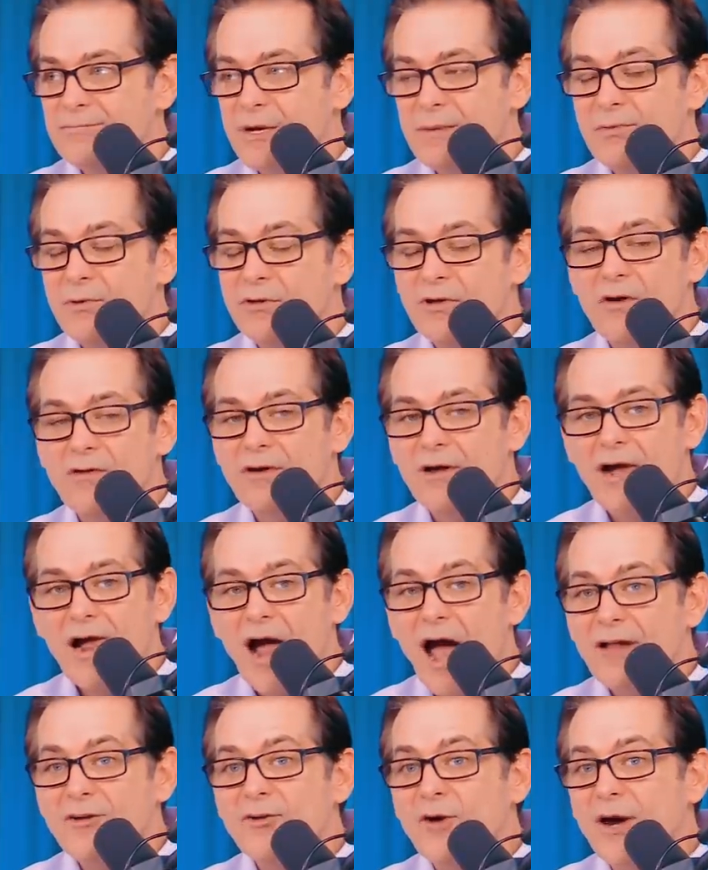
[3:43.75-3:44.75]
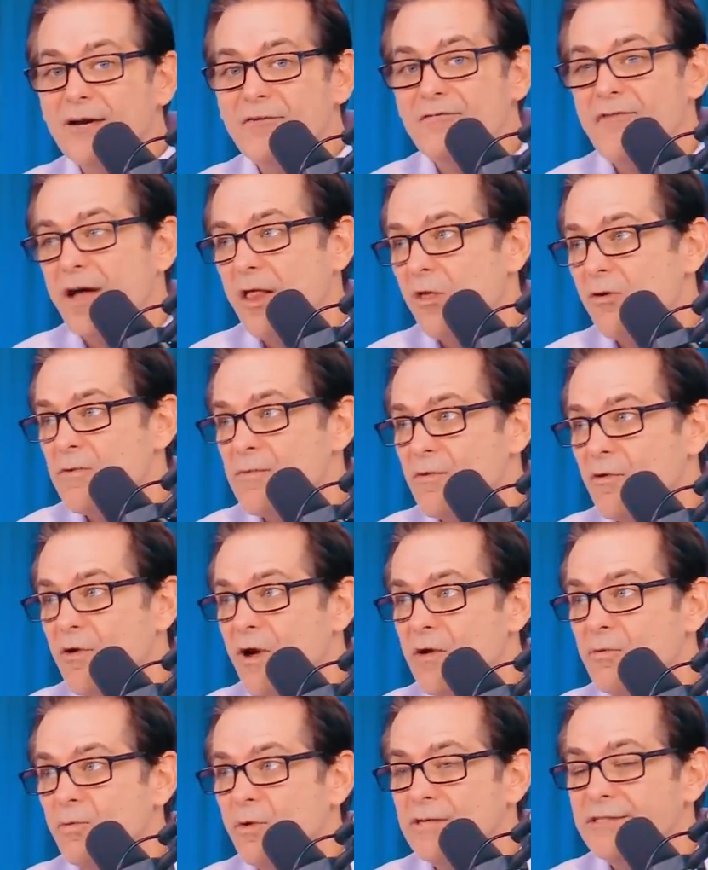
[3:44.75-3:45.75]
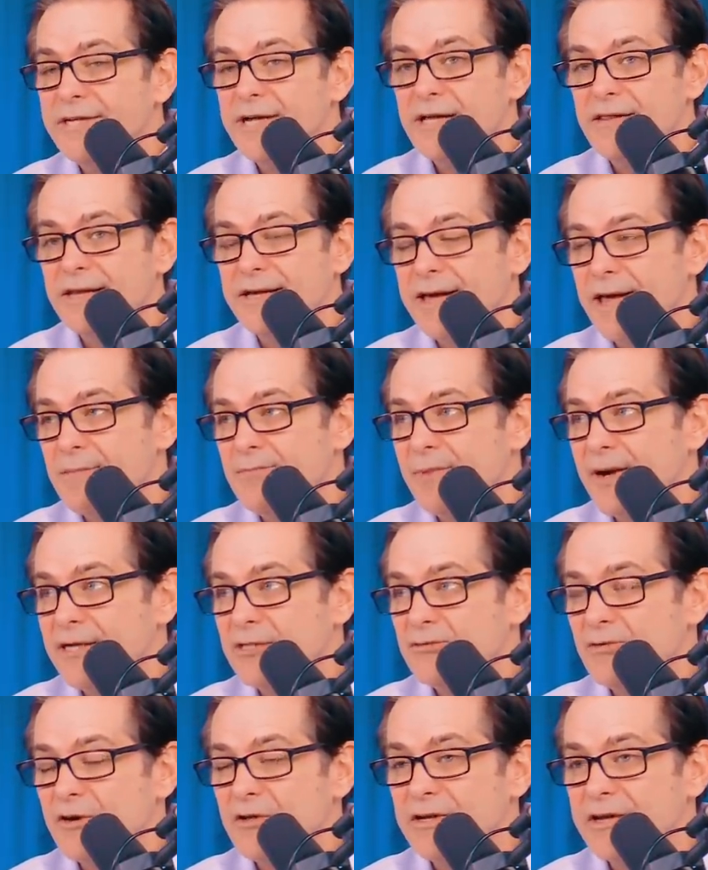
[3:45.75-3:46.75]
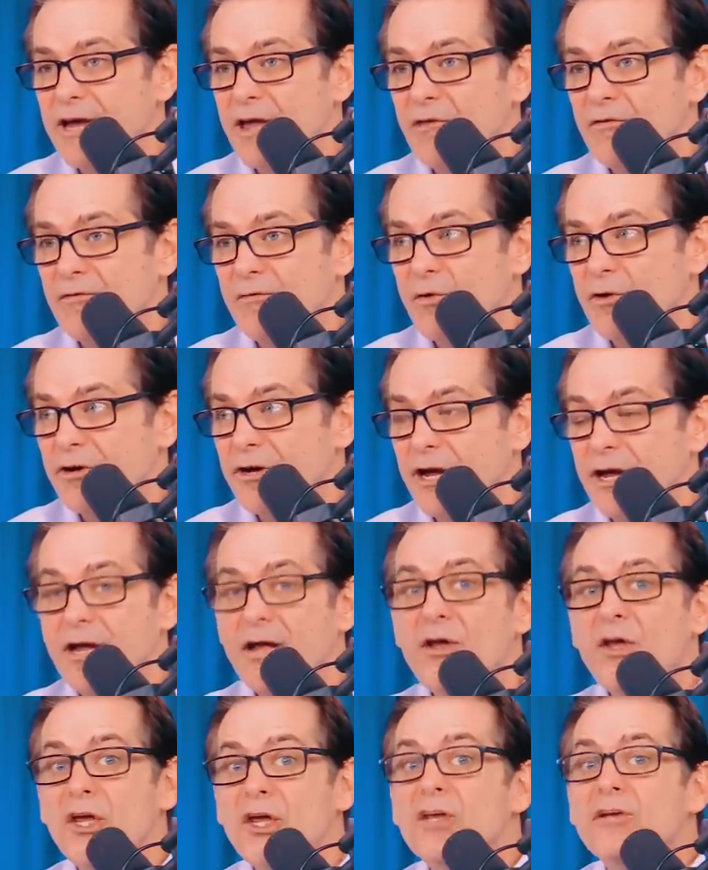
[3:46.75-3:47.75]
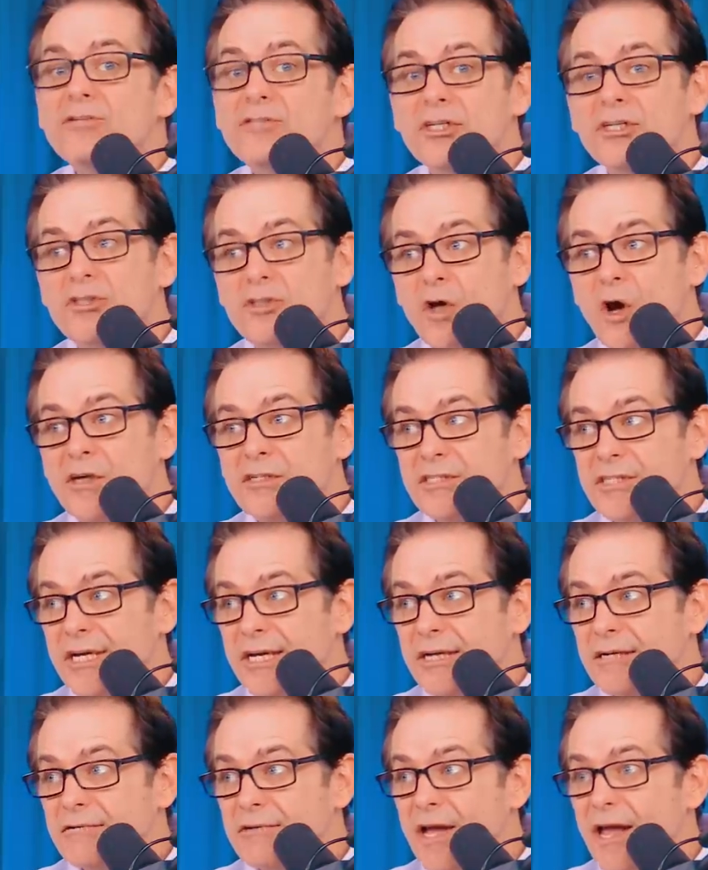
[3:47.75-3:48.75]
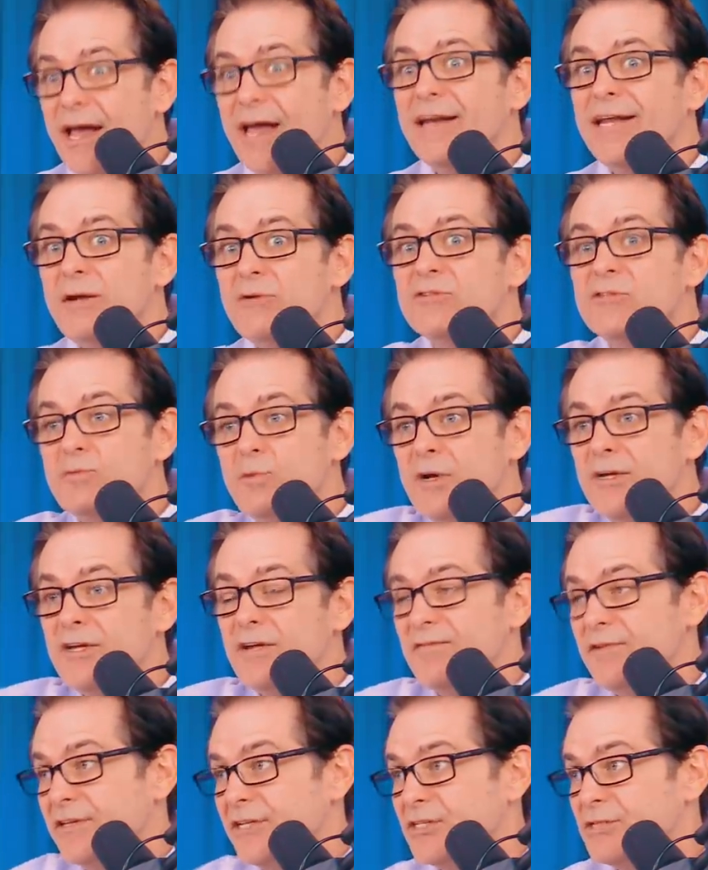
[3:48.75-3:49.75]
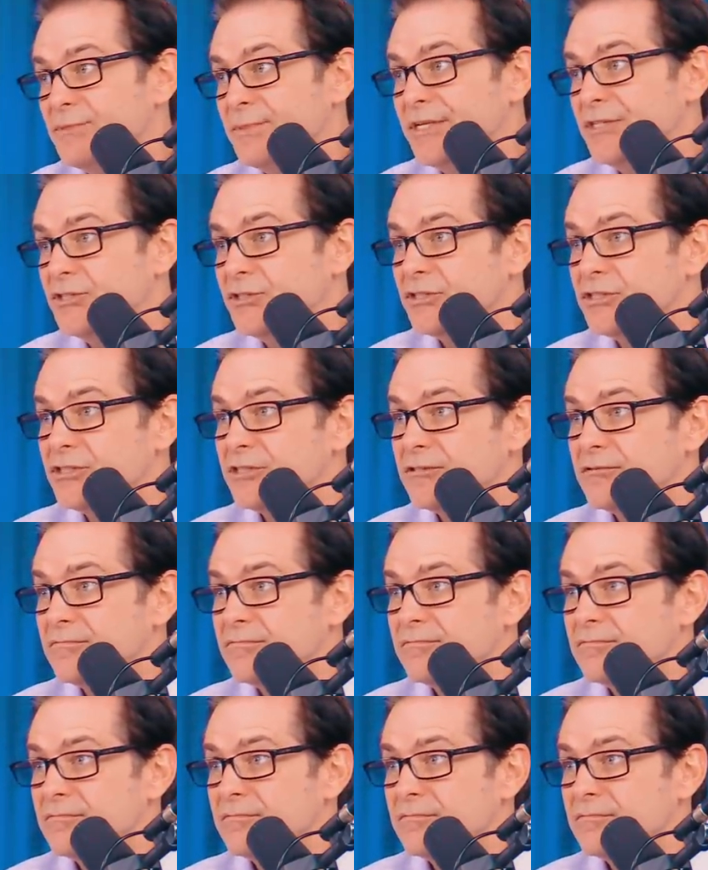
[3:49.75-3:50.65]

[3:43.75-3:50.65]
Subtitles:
People don't. I tried to follow him around one day on the campaign trail in California. It was exhausting. And he was the one giving the speeches.